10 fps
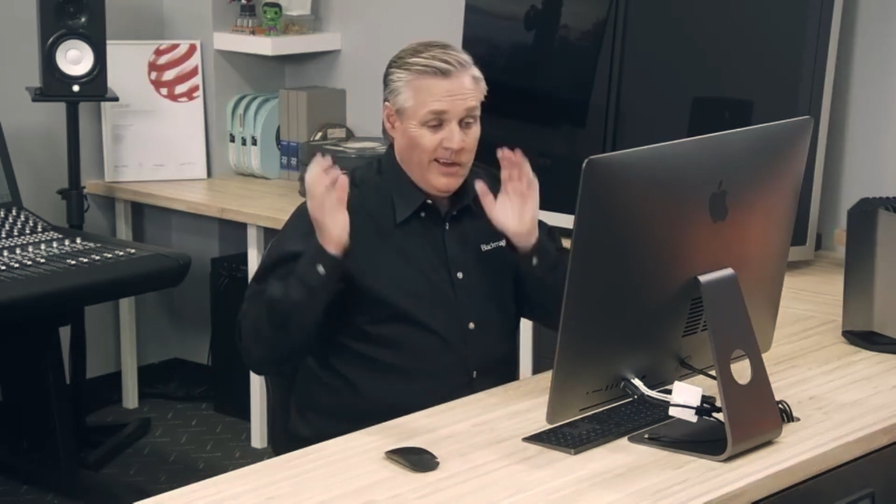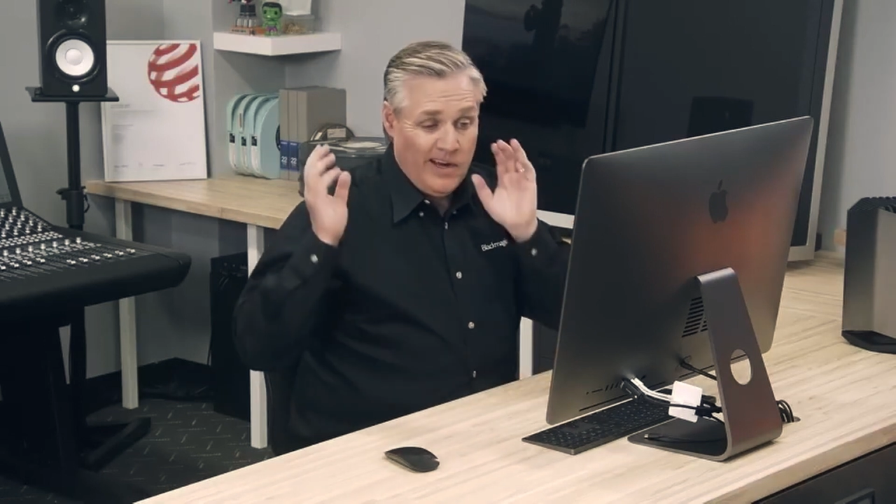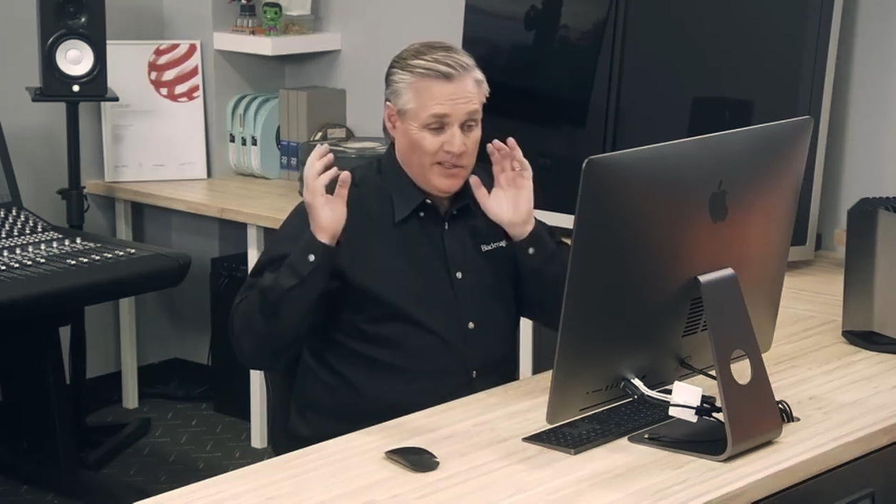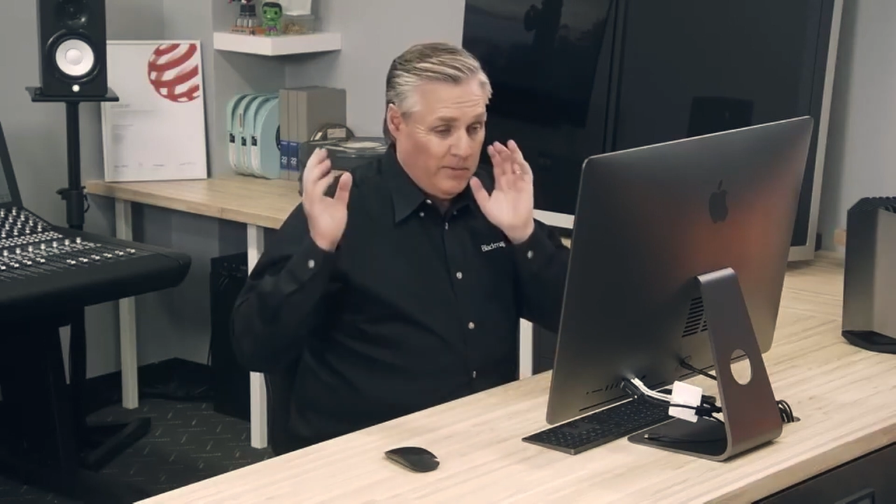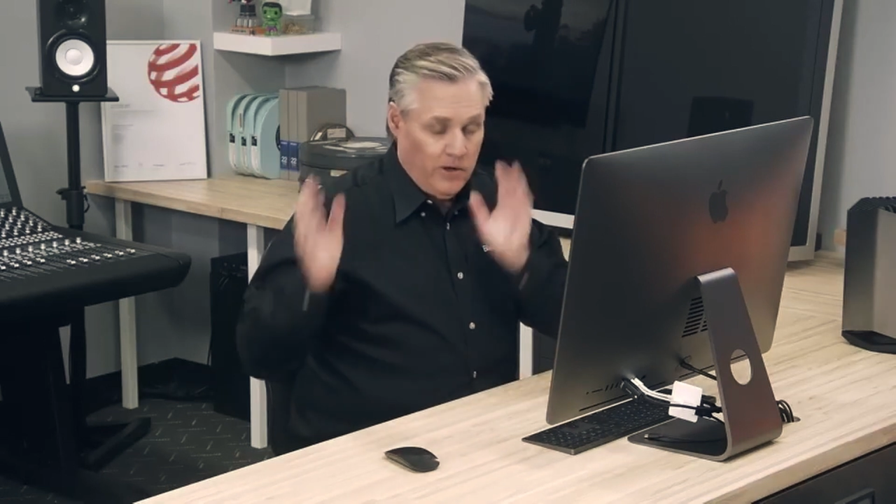
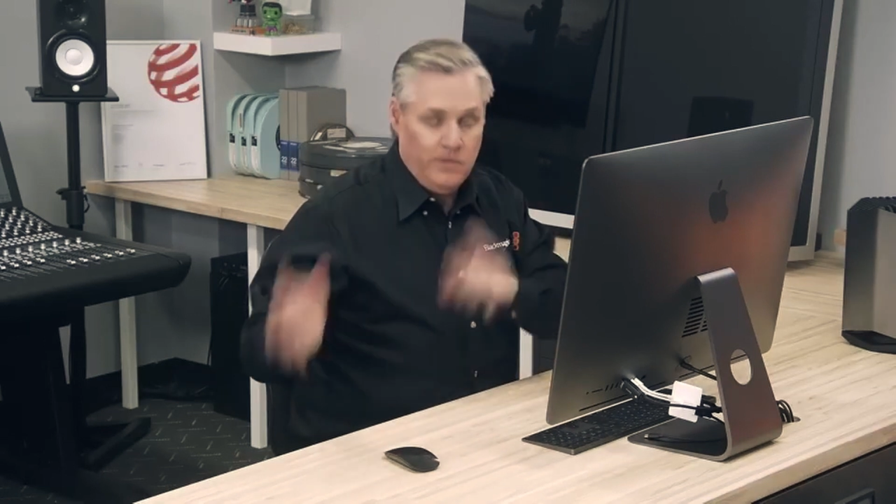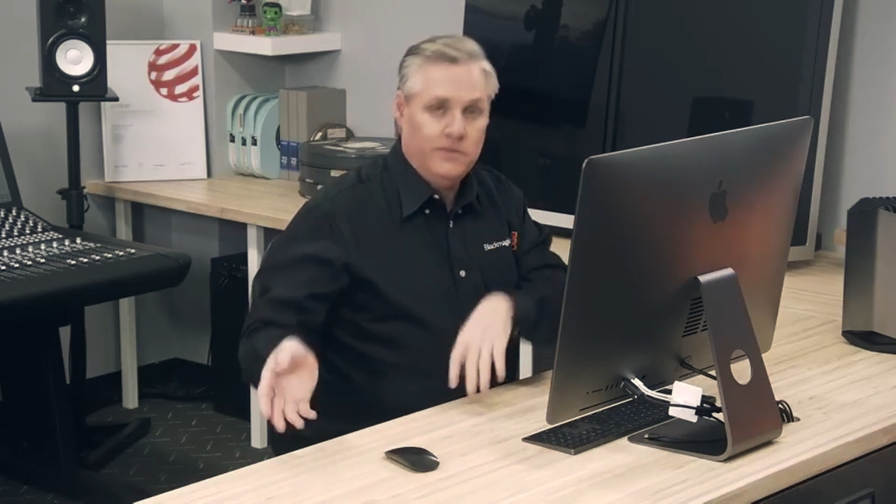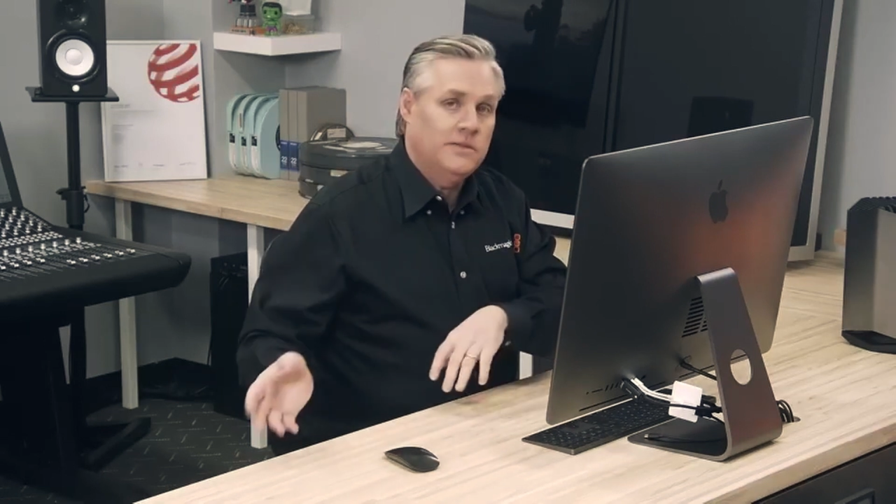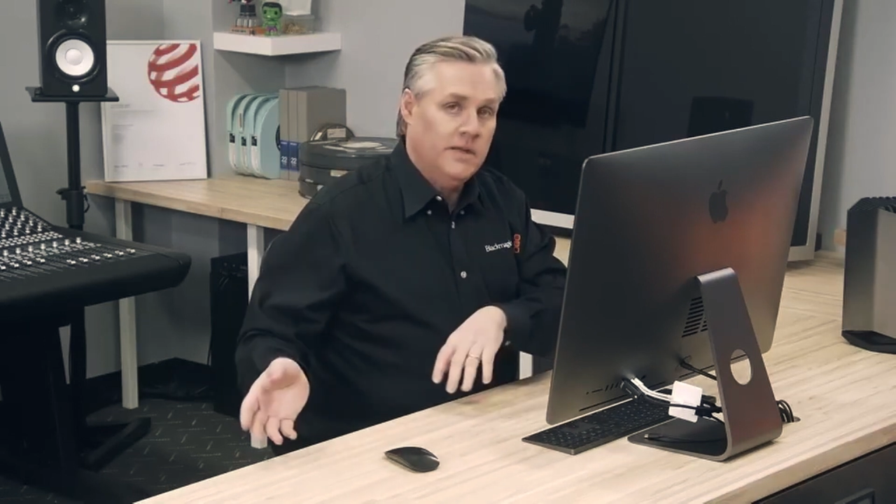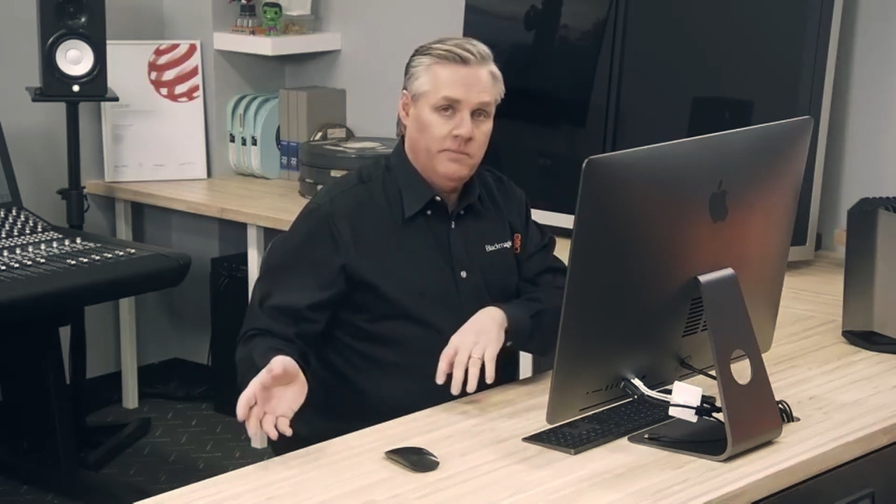and there's going to be a whole
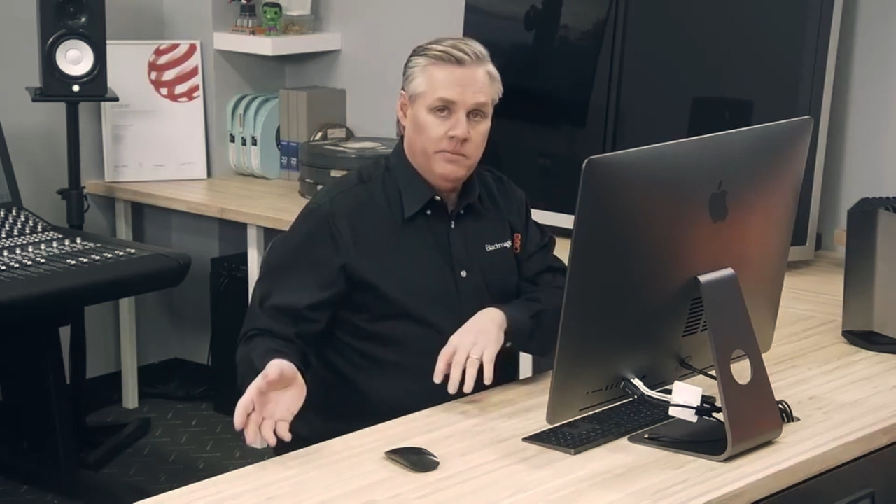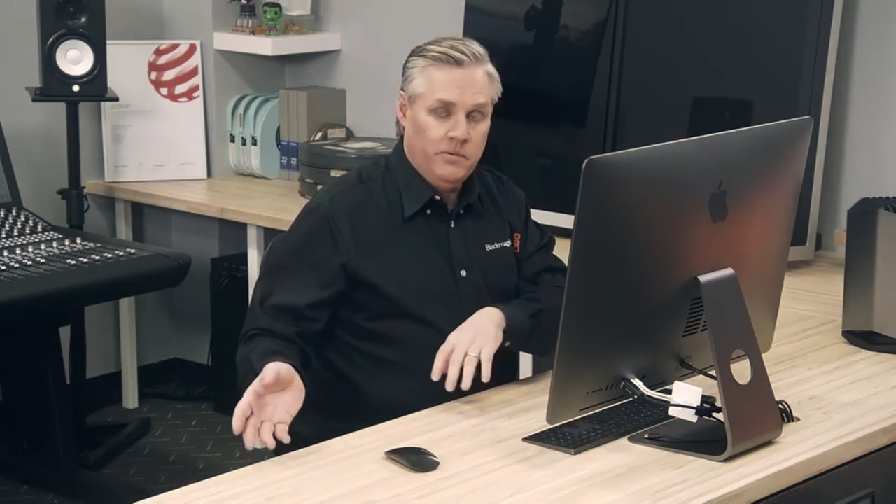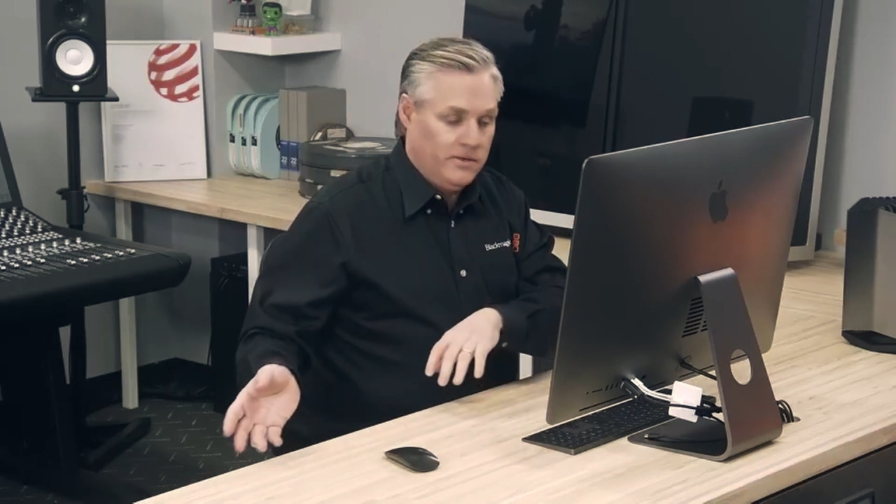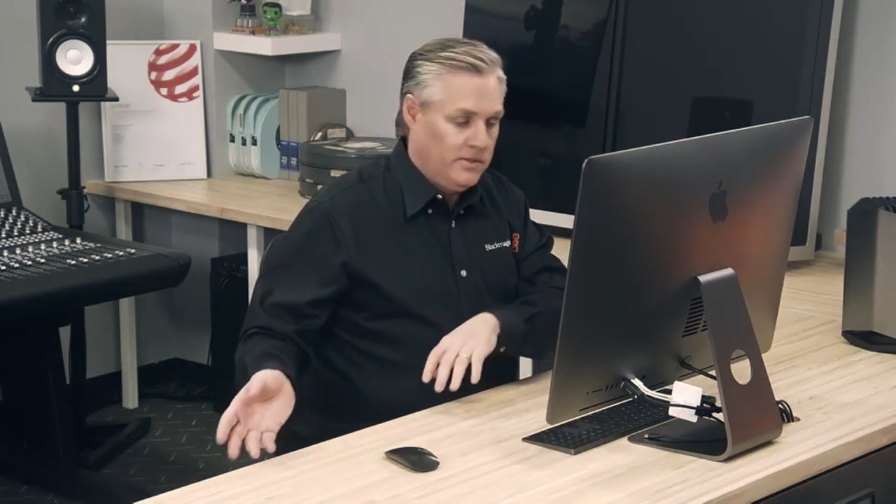bunch of stuff people want to